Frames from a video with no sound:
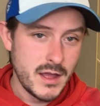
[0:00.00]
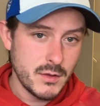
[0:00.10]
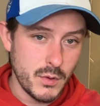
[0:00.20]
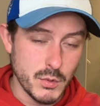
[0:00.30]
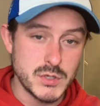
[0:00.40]

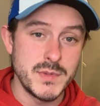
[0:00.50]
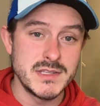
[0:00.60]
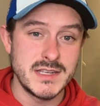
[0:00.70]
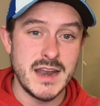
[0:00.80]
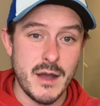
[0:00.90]
which means
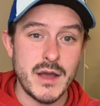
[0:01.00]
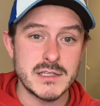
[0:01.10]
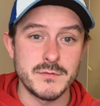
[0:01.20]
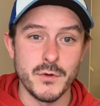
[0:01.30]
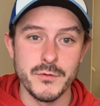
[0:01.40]
he now has to
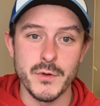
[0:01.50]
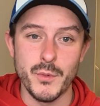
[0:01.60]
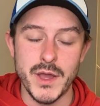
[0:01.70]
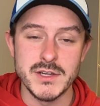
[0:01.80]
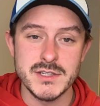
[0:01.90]
forfeit
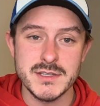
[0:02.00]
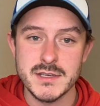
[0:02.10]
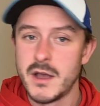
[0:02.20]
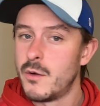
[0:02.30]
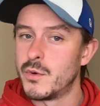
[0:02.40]
wages,
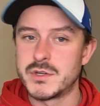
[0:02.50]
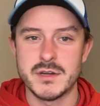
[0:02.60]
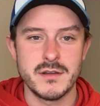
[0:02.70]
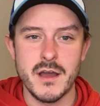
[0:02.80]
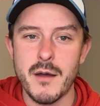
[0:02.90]
which,
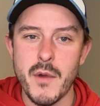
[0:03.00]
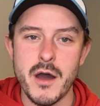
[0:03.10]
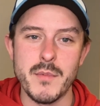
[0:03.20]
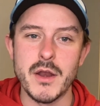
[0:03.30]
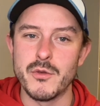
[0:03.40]
come on,
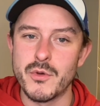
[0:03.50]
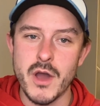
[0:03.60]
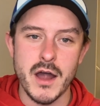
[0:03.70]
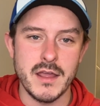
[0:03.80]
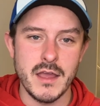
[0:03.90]
man, you
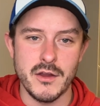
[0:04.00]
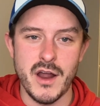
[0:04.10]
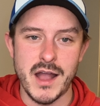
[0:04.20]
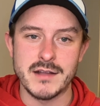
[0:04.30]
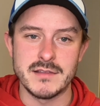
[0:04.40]
got to get your
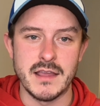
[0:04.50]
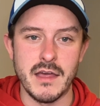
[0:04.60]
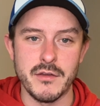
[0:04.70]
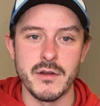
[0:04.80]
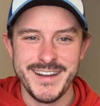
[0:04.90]
act together.